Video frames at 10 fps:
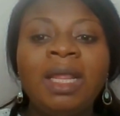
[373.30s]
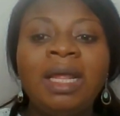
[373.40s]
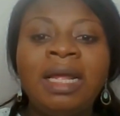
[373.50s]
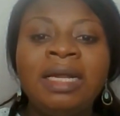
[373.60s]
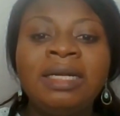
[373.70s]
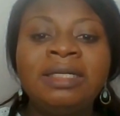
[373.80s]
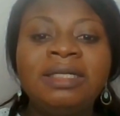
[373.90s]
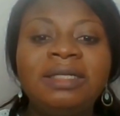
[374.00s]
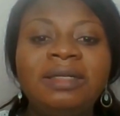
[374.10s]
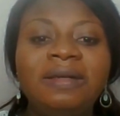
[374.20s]
And
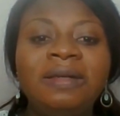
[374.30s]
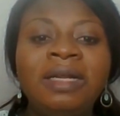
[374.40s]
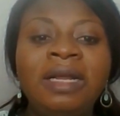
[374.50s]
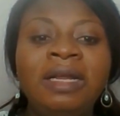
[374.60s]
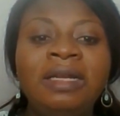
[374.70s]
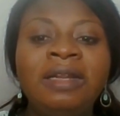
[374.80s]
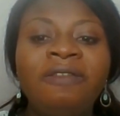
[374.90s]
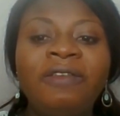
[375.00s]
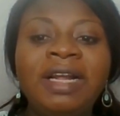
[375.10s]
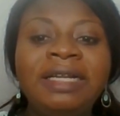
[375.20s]
they
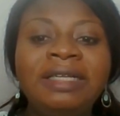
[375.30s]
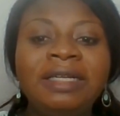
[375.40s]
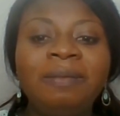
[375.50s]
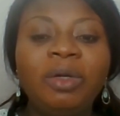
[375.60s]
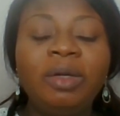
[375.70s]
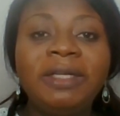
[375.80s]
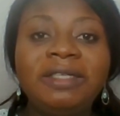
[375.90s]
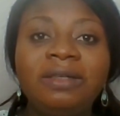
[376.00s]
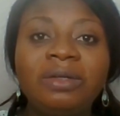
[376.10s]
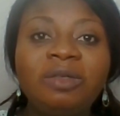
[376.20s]
find
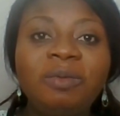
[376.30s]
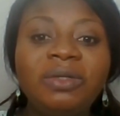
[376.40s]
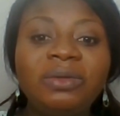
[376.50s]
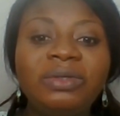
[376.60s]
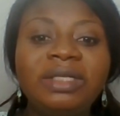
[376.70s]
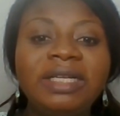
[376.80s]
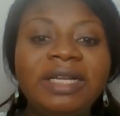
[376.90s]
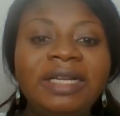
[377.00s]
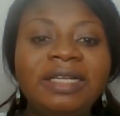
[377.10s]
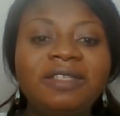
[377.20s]
employment in hospitals,
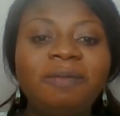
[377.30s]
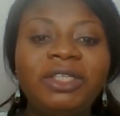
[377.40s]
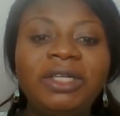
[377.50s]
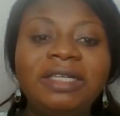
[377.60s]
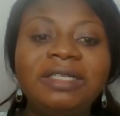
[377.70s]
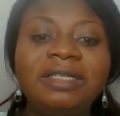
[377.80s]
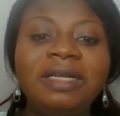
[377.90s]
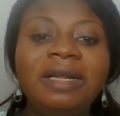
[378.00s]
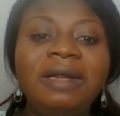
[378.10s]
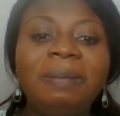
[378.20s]
clinics, specialist
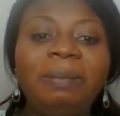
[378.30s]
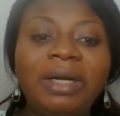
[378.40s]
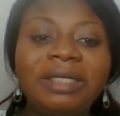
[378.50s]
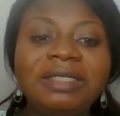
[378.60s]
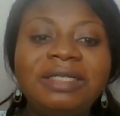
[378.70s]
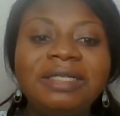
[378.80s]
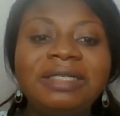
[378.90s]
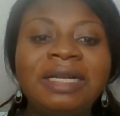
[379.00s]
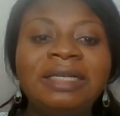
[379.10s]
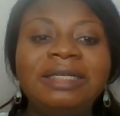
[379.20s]
practices,
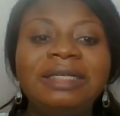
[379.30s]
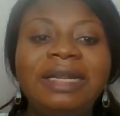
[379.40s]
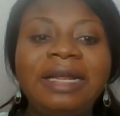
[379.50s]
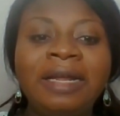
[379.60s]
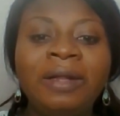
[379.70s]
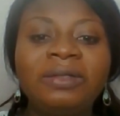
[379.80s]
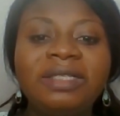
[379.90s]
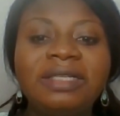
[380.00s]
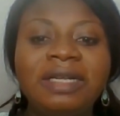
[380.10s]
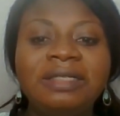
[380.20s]
and health
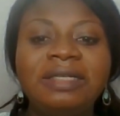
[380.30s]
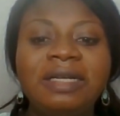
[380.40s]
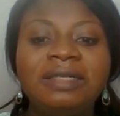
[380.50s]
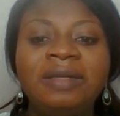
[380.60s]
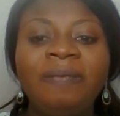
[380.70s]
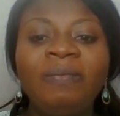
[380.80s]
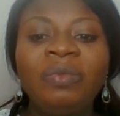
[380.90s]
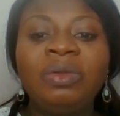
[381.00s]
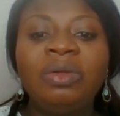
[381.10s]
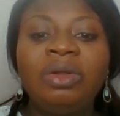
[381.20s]
centers.
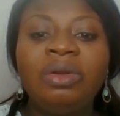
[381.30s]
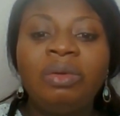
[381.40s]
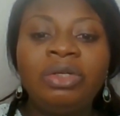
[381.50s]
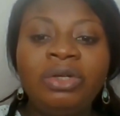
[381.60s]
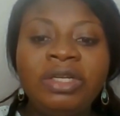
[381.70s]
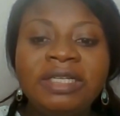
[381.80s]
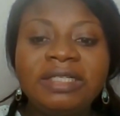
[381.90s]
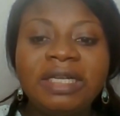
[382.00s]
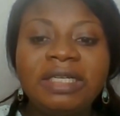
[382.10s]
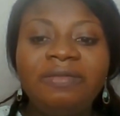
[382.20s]
Do you need a
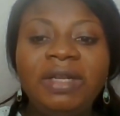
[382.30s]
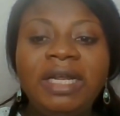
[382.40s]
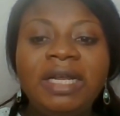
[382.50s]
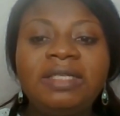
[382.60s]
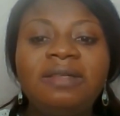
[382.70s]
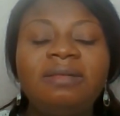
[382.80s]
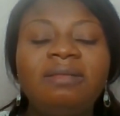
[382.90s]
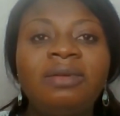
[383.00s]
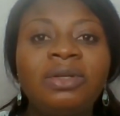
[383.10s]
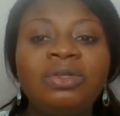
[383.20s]
certificate?
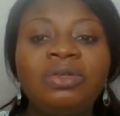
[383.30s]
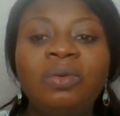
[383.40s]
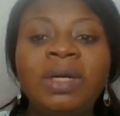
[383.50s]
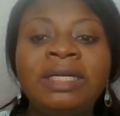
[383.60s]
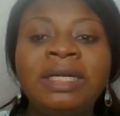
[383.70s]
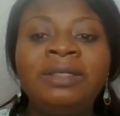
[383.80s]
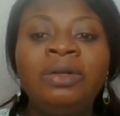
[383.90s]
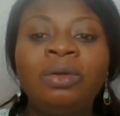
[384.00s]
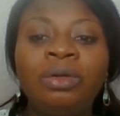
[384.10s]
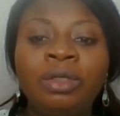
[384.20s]
Not lower than
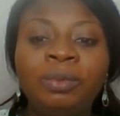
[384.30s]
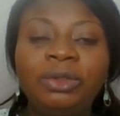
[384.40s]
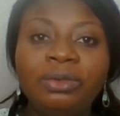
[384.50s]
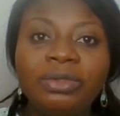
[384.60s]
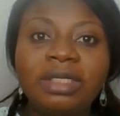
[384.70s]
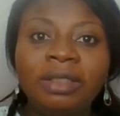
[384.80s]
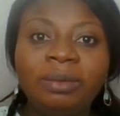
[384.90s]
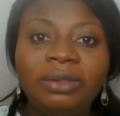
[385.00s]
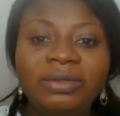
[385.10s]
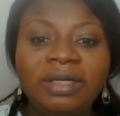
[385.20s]
your
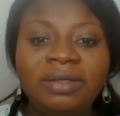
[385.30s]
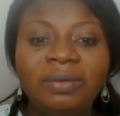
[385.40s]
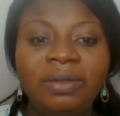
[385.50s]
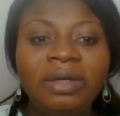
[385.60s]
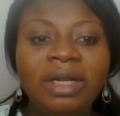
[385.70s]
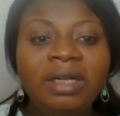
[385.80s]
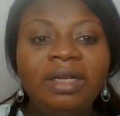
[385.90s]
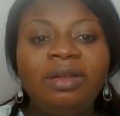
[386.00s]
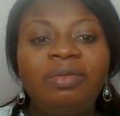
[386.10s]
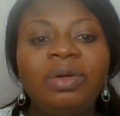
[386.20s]
Abschluss as well.
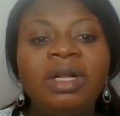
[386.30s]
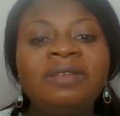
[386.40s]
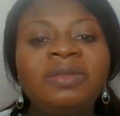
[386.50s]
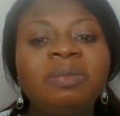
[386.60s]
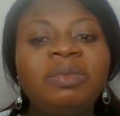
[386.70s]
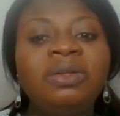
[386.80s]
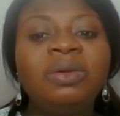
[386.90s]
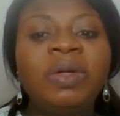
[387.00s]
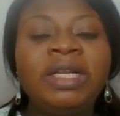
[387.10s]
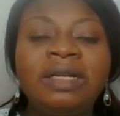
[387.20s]
If you have something
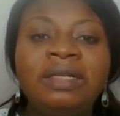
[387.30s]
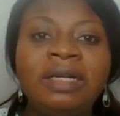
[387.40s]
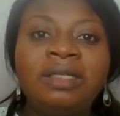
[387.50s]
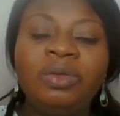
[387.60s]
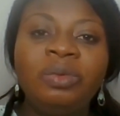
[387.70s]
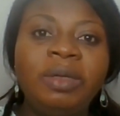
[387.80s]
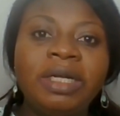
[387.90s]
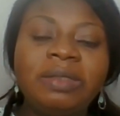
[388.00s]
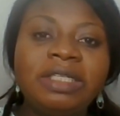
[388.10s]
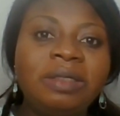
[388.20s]
lower than that, you won't be
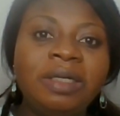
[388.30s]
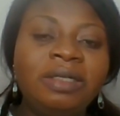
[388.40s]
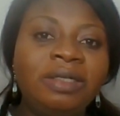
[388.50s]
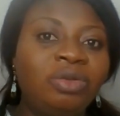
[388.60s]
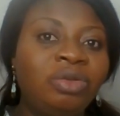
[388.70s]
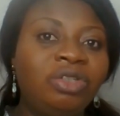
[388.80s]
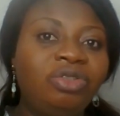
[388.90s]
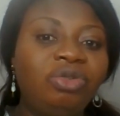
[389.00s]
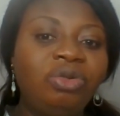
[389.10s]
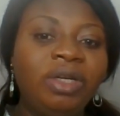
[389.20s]
accepted into
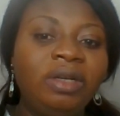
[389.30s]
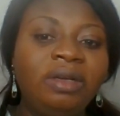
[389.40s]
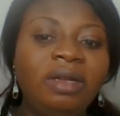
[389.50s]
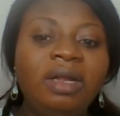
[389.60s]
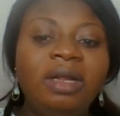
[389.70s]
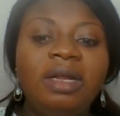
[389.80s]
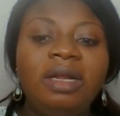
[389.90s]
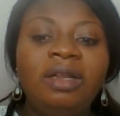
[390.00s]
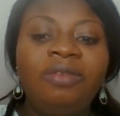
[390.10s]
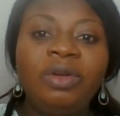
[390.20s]
this training.
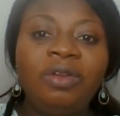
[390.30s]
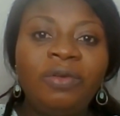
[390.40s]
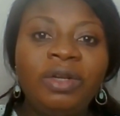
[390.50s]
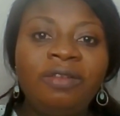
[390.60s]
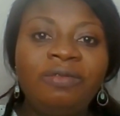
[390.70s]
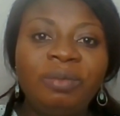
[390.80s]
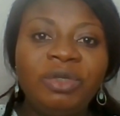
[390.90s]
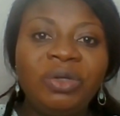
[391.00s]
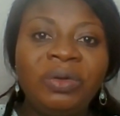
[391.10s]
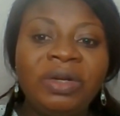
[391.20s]
If you need further
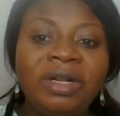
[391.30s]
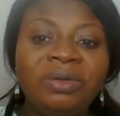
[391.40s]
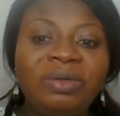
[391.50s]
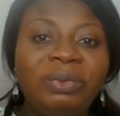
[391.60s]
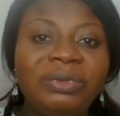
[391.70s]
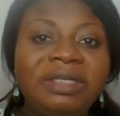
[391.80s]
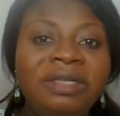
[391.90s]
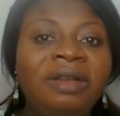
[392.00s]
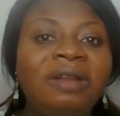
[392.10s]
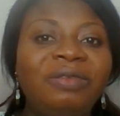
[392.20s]
information on how to
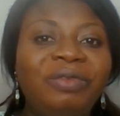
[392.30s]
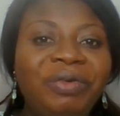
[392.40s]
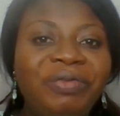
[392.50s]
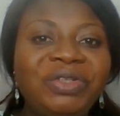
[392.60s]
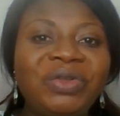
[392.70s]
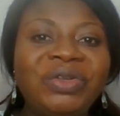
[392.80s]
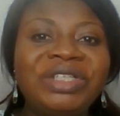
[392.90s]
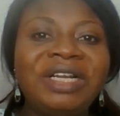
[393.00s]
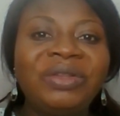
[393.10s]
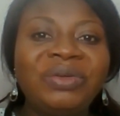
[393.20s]
proceed, feel free to
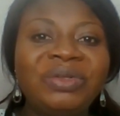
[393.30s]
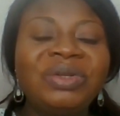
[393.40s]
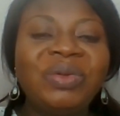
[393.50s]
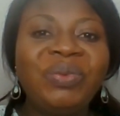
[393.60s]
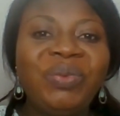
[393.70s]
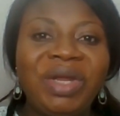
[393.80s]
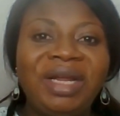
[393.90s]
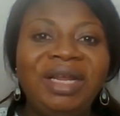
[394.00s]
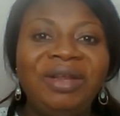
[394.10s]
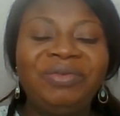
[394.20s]
contact us. We are
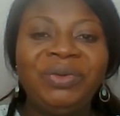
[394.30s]
here for